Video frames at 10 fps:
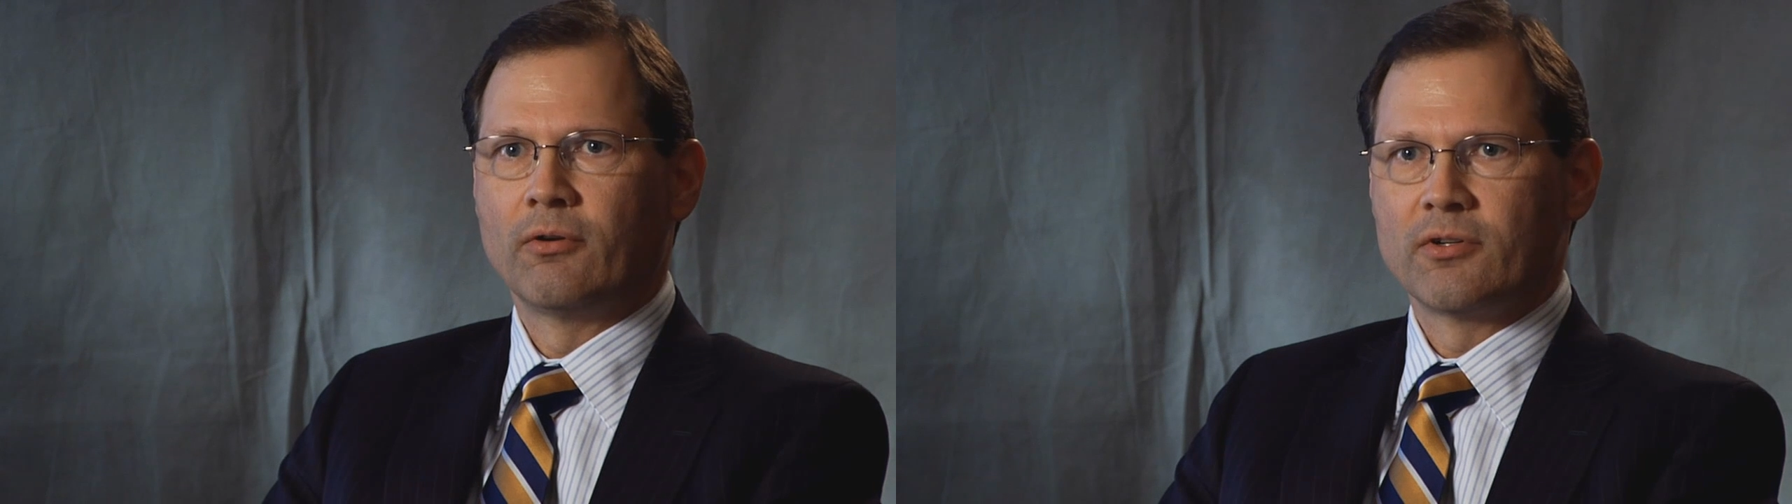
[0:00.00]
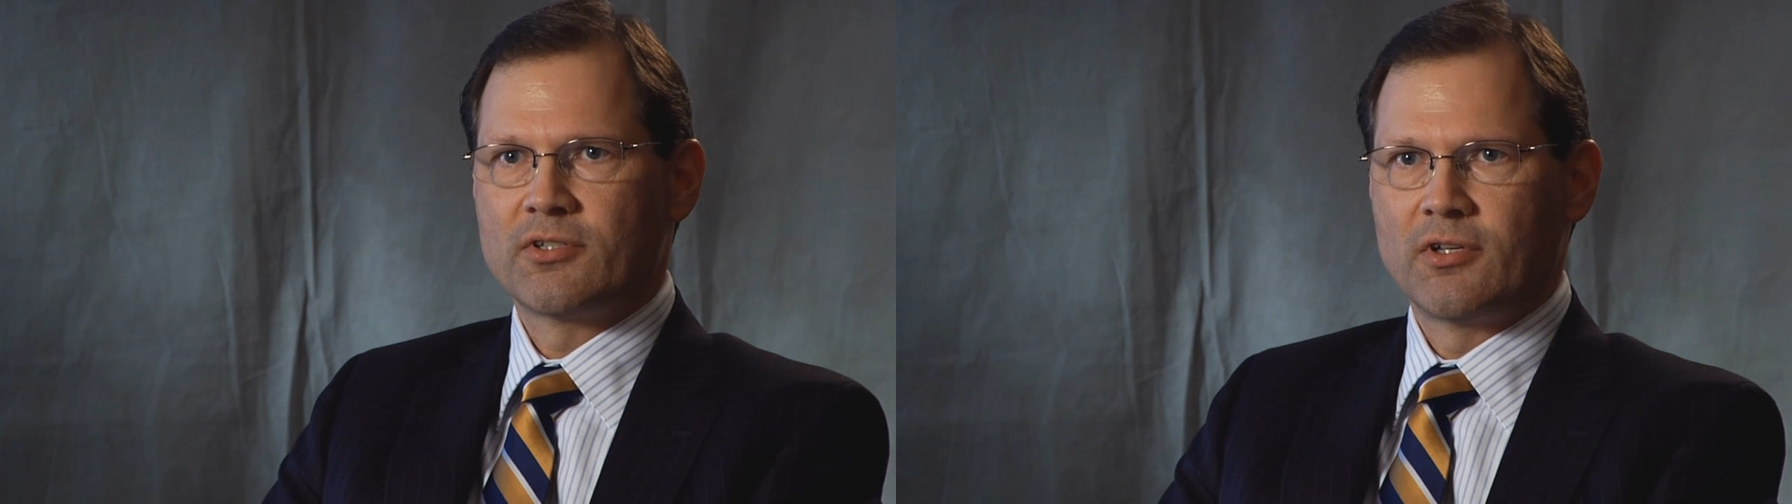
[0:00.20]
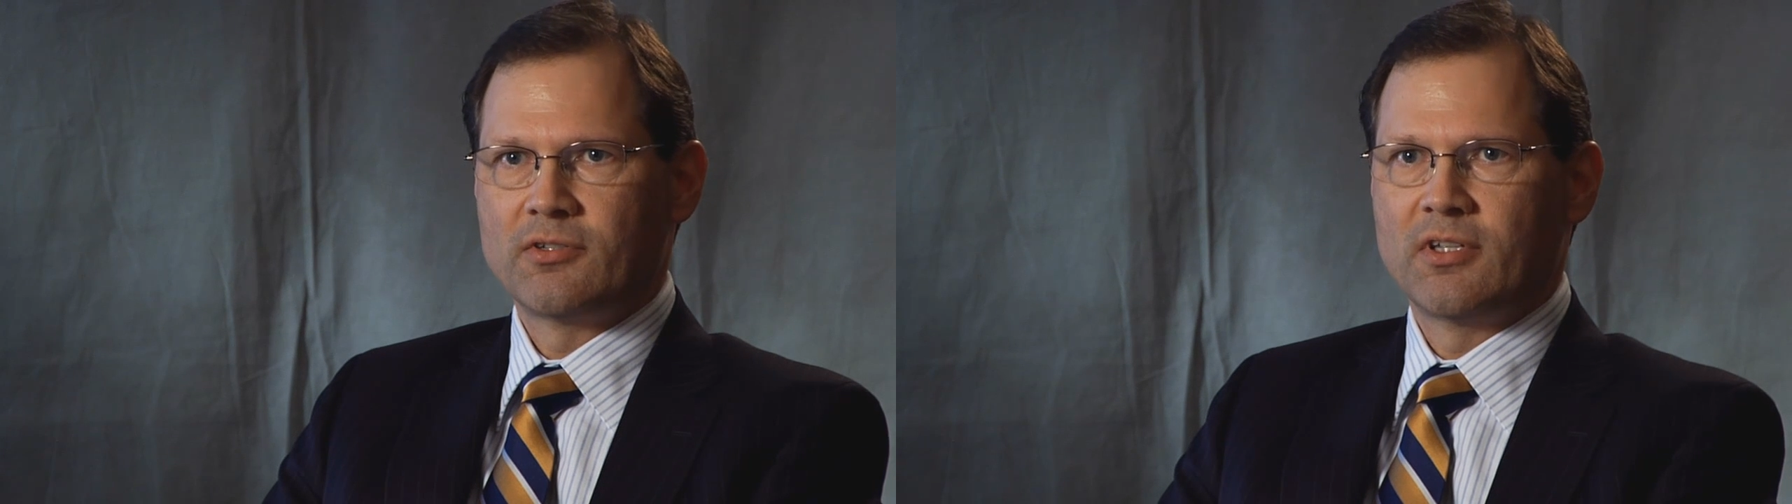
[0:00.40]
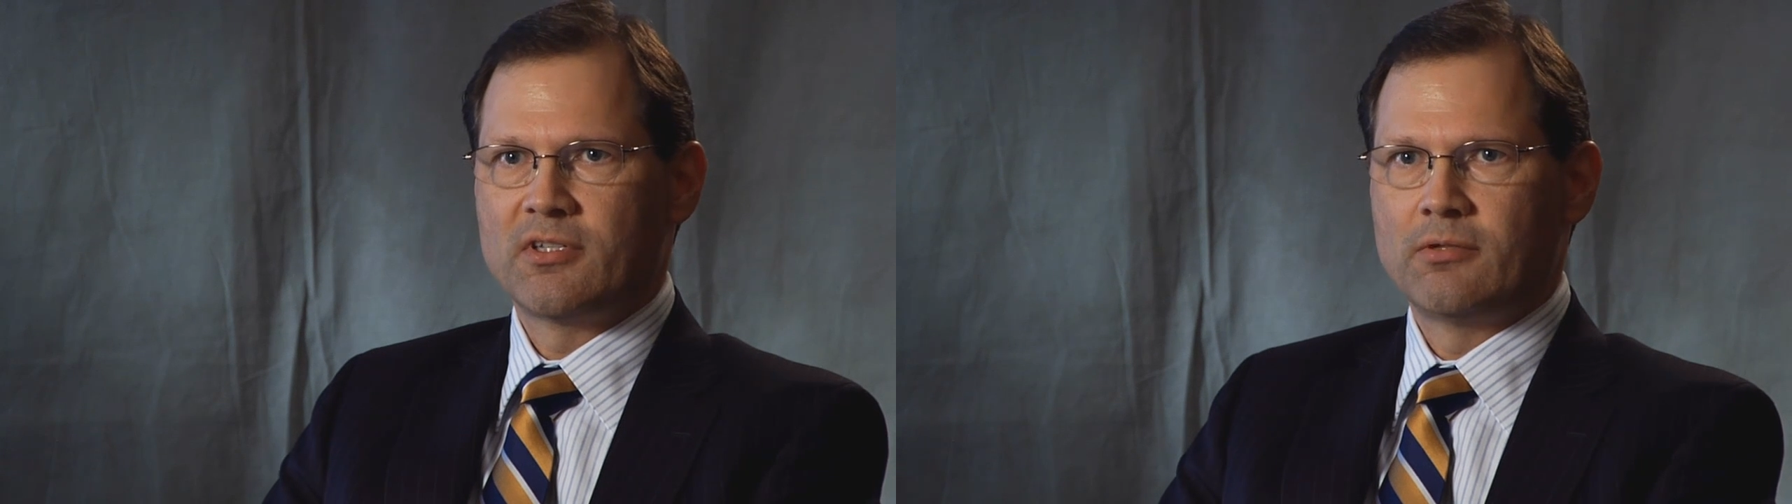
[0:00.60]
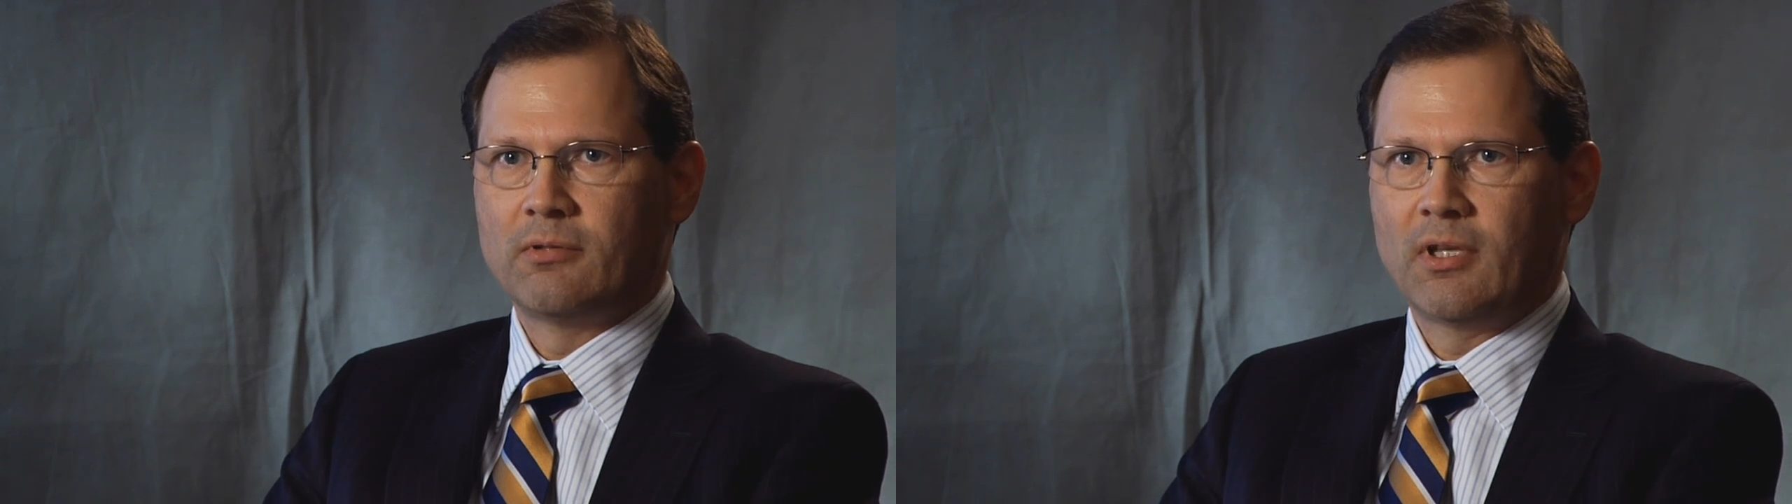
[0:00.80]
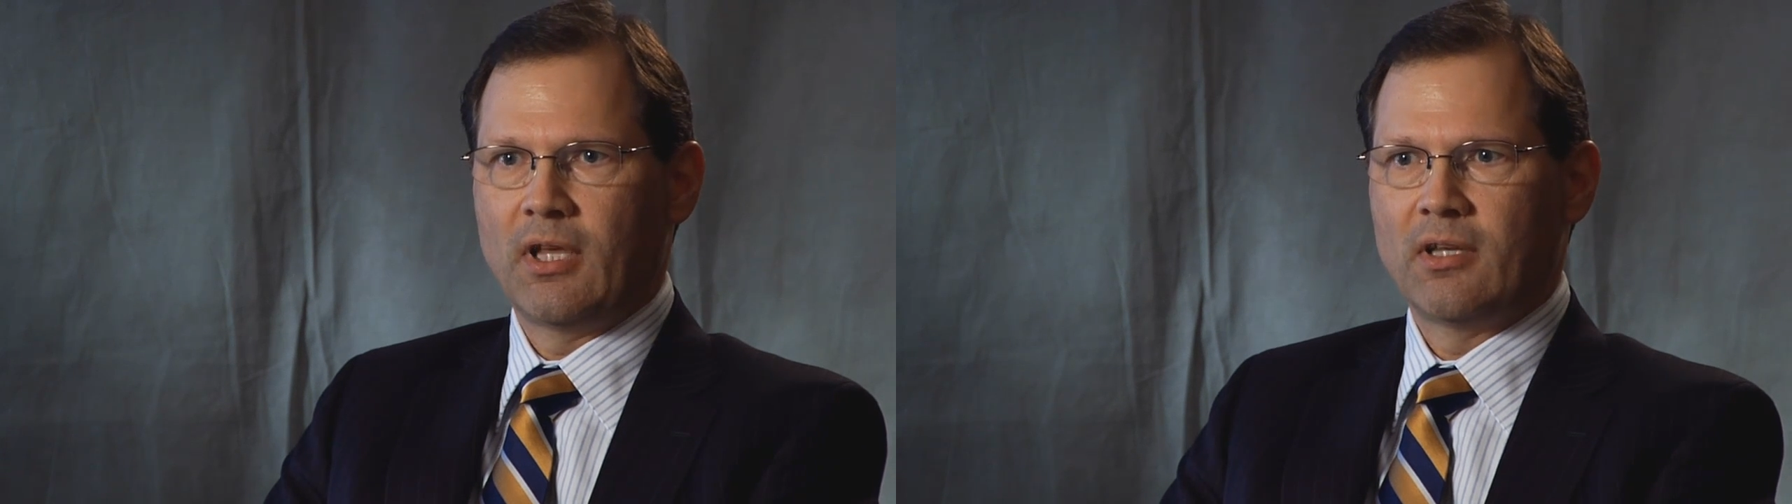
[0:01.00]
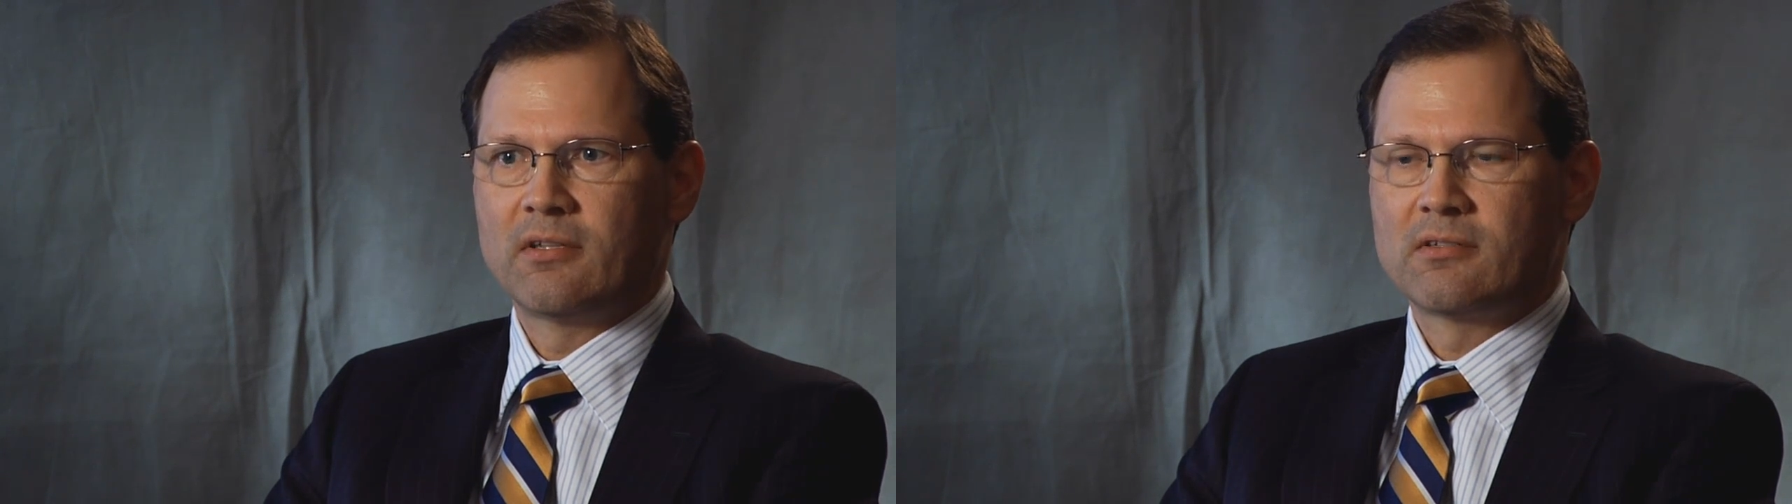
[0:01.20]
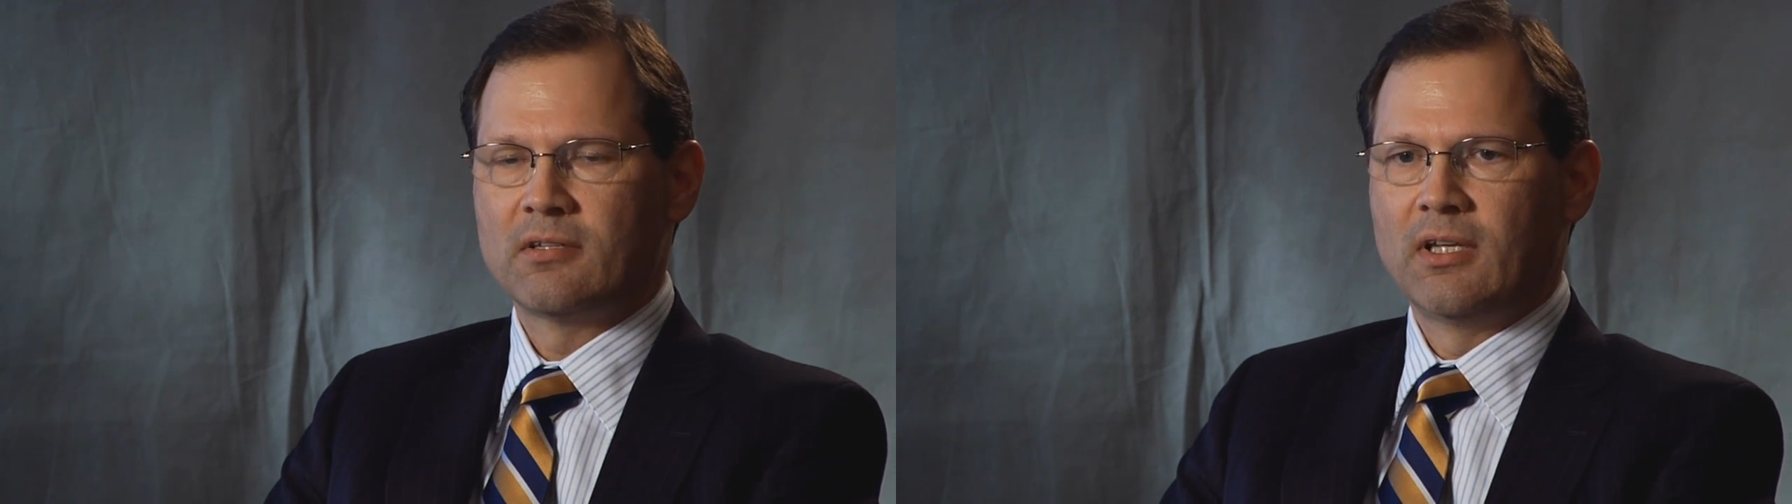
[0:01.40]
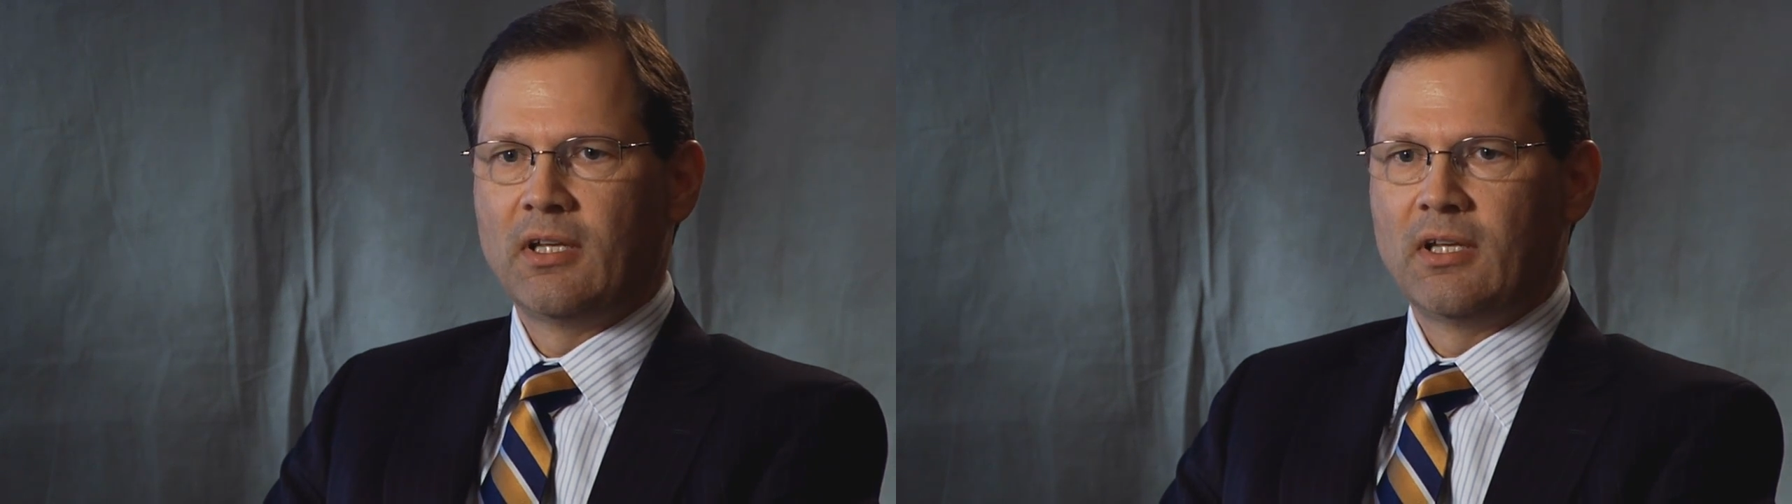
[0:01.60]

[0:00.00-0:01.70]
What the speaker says: or associates to a case